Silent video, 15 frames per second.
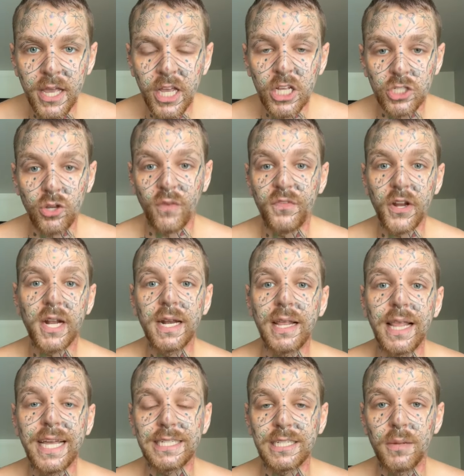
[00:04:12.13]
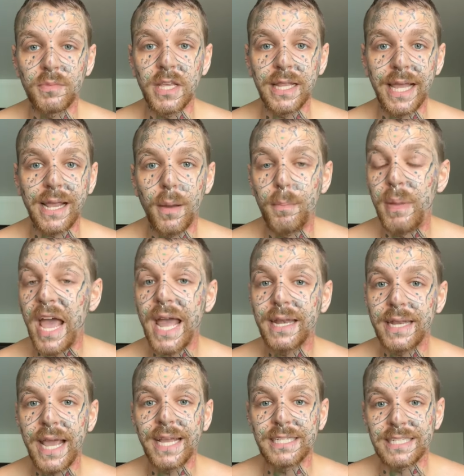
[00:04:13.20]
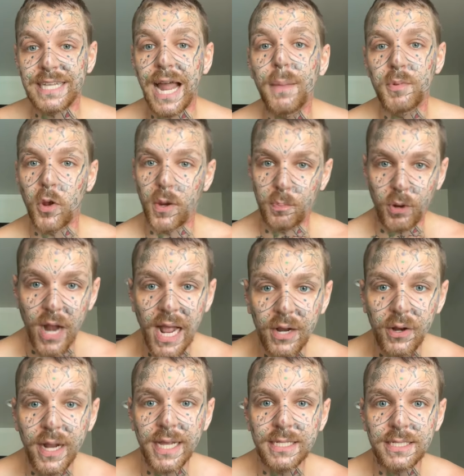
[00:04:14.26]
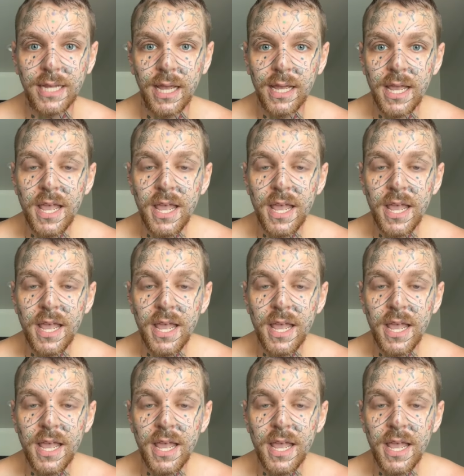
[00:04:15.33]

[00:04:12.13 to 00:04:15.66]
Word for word: So if you're going to let something like a bad day stop your progress,